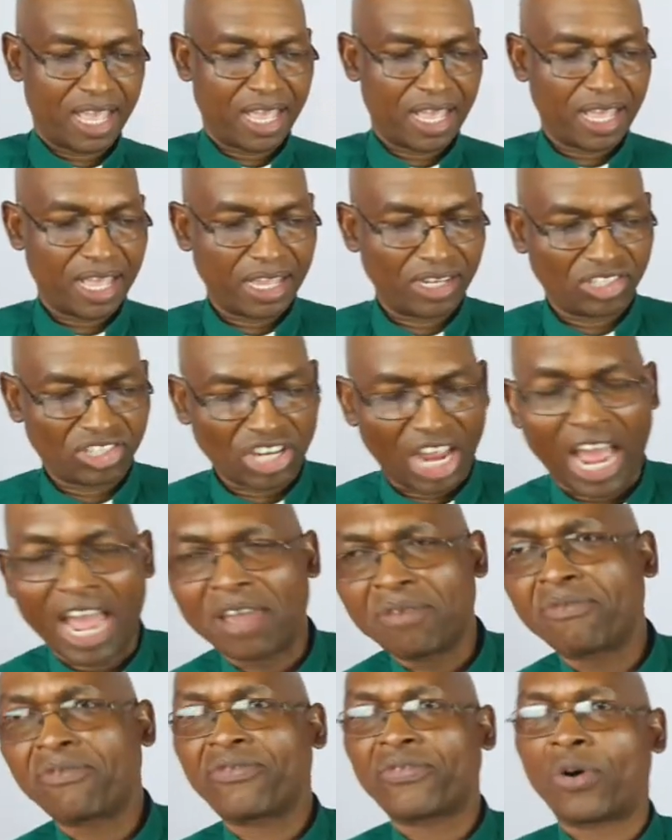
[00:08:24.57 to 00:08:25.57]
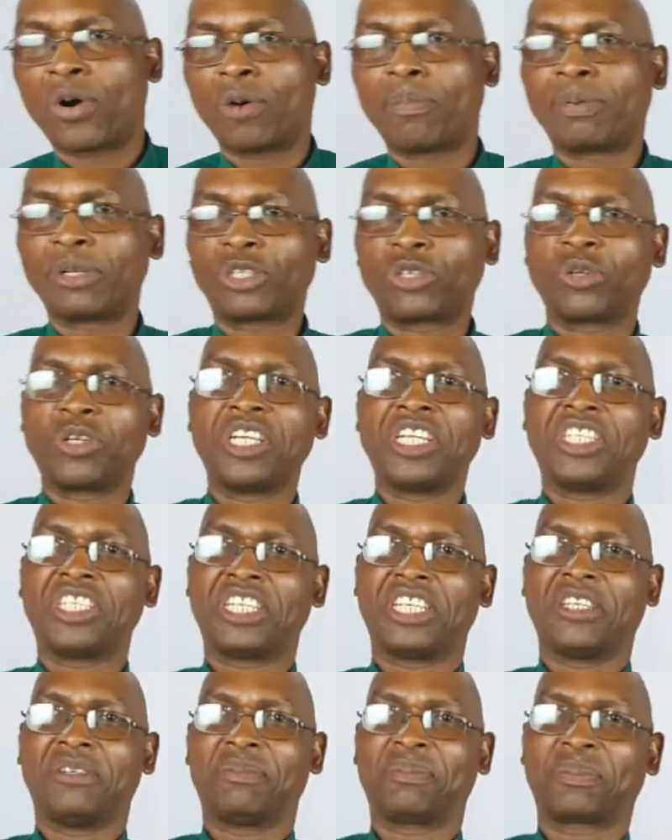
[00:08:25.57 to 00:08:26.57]
A time for
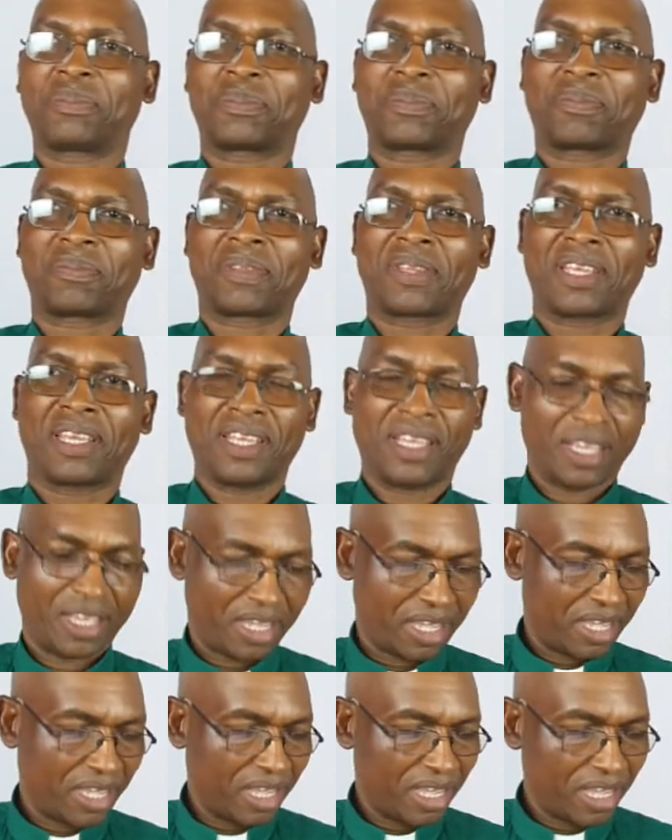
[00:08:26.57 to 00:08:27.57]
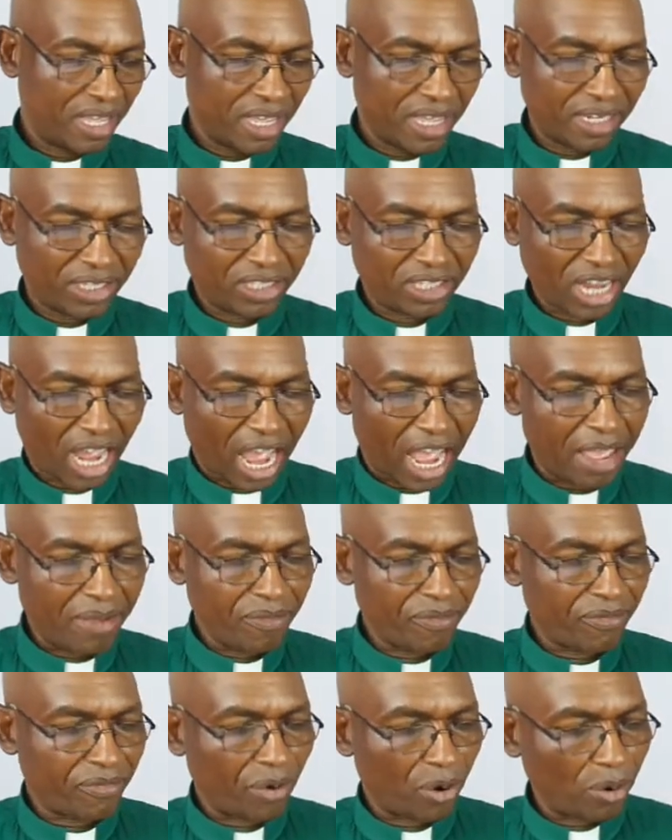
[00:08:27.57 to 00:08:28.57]
opportunity. A
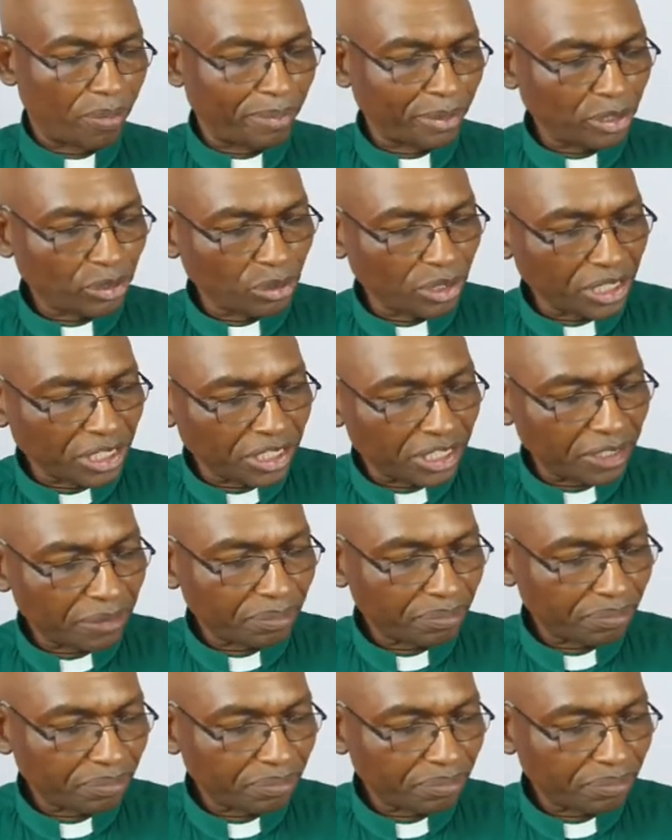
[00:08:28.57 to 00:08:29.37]
time for opportunity.